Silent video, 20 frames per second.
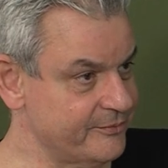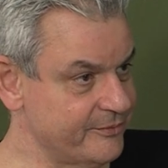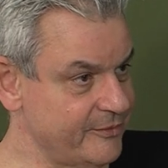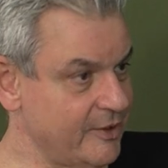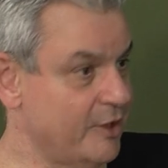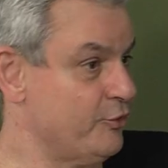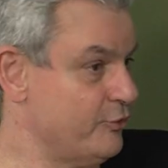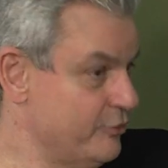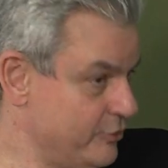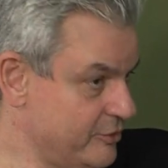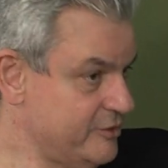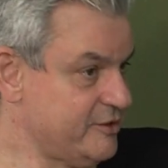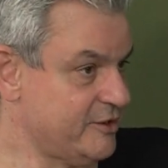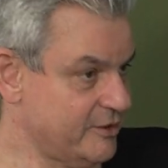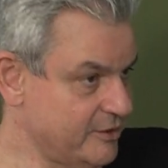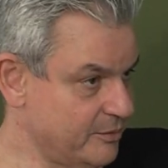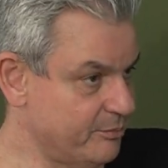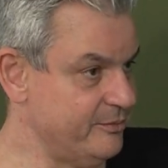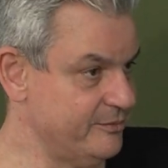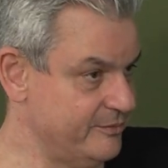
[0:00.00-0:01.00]
And chronons
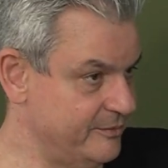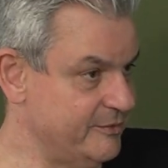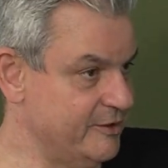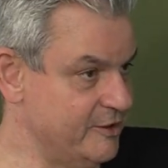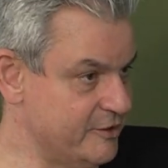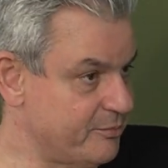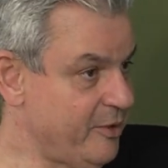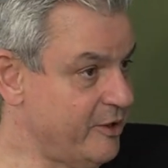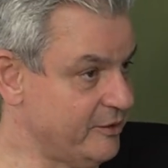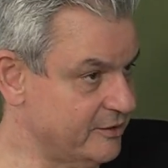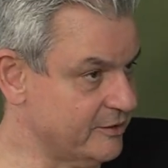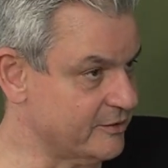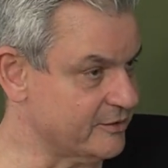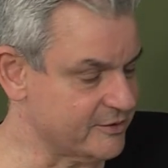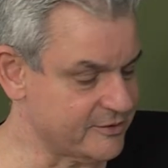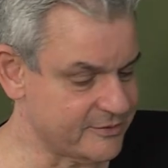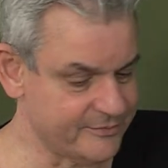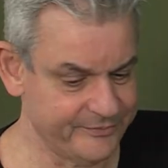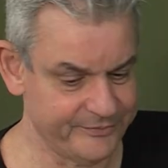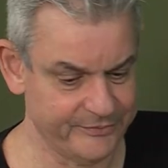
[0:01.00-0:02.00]
are these particles.
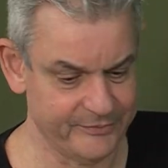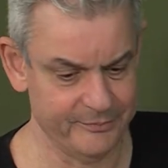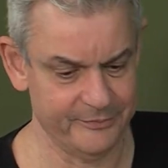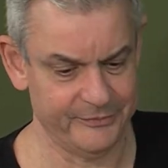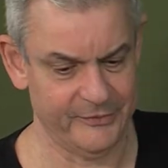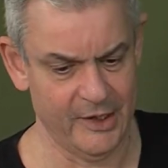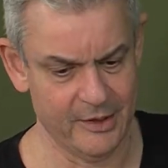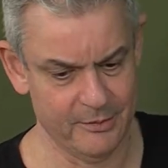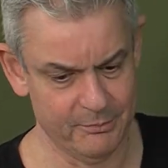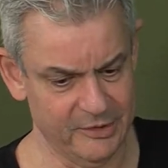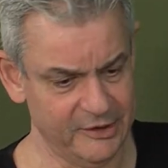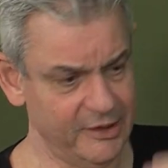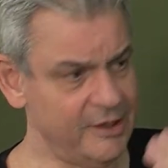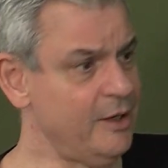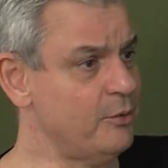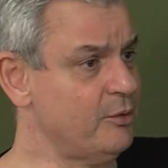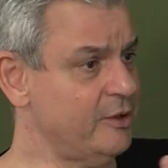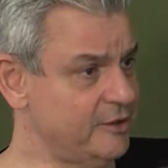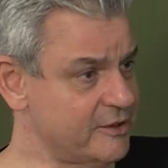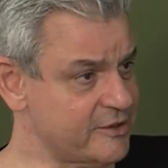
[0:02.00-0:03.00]
But then
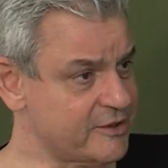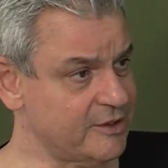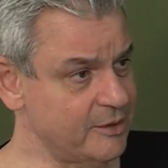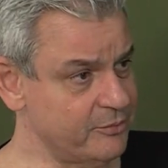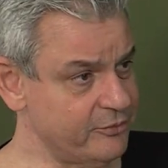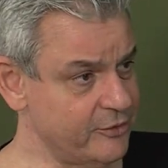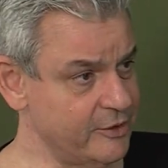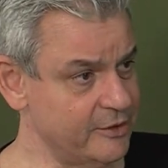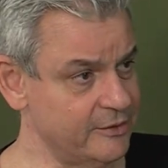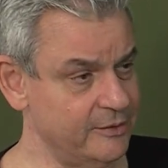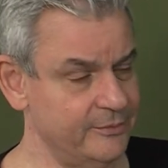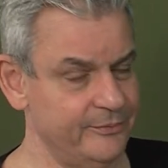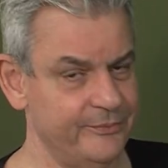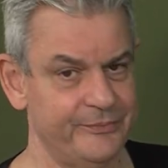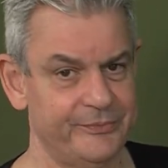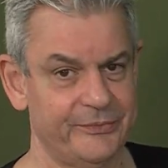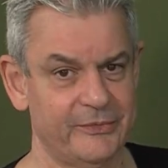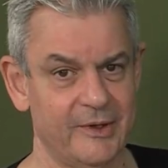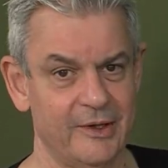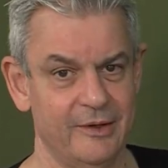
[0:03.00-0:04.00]
I went a step further.
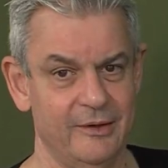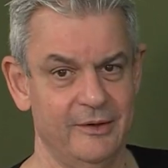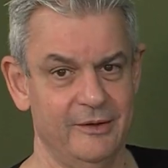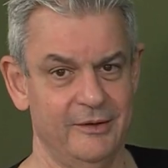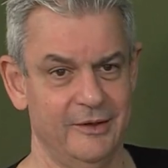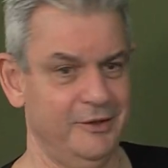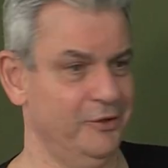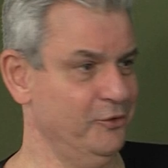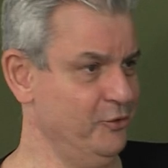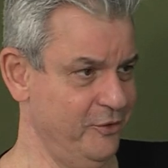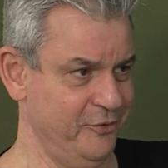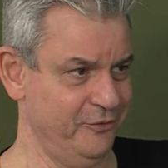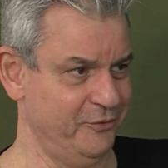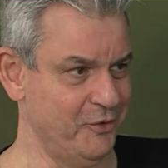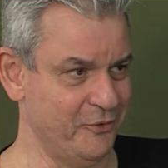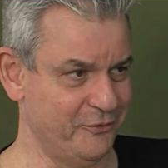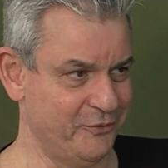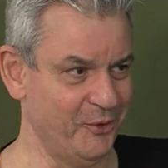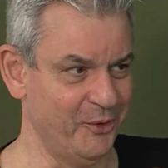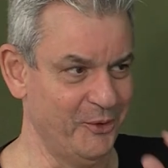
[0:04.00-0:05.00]
I don't know if
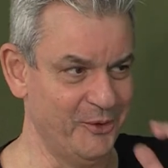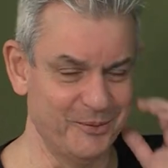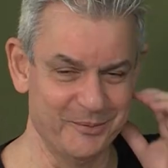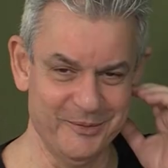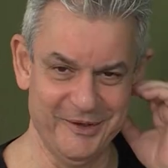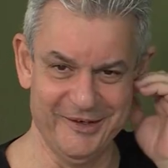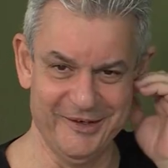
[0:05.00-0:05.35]
you're following me.